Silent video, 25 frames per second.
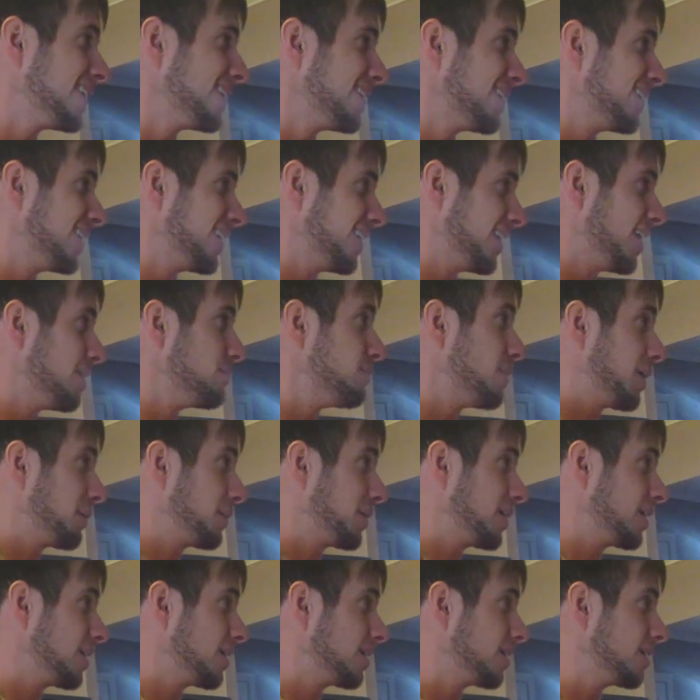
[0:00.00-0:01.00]
Need, and my,
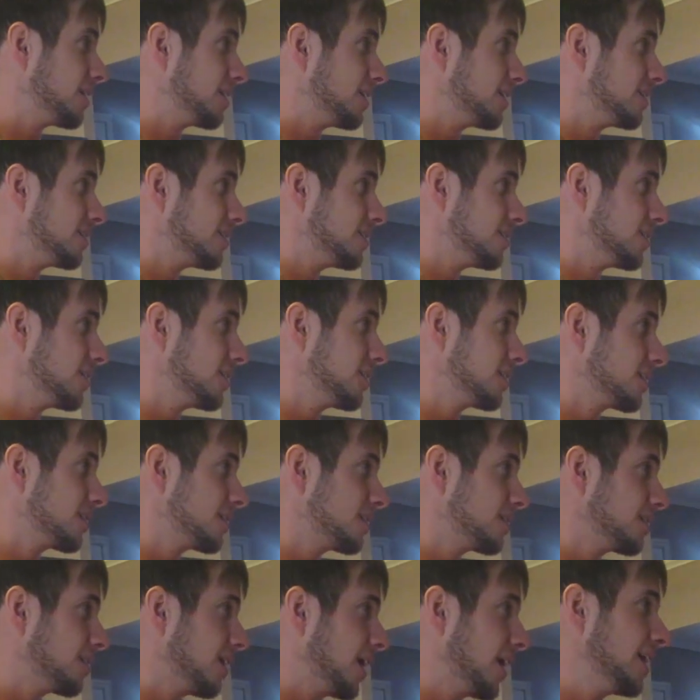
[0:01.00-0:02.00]
need to keep trying.
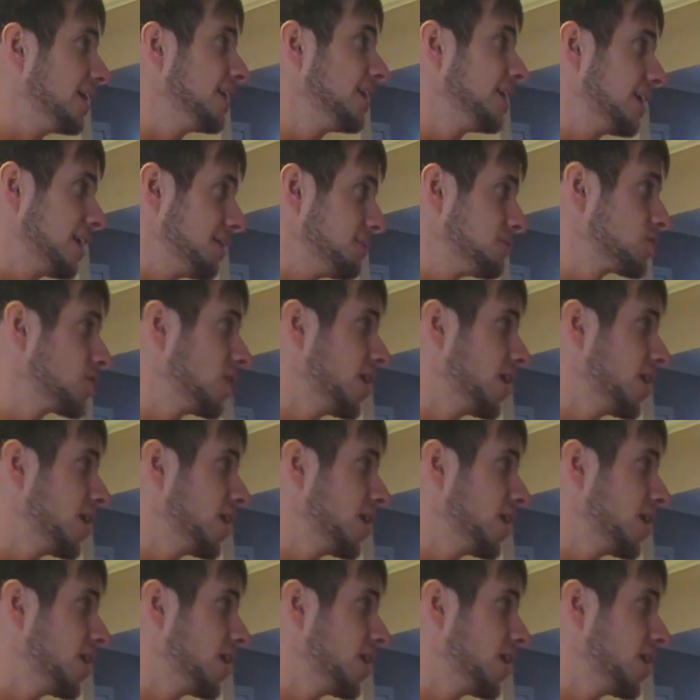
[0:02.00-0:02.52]
I need to keep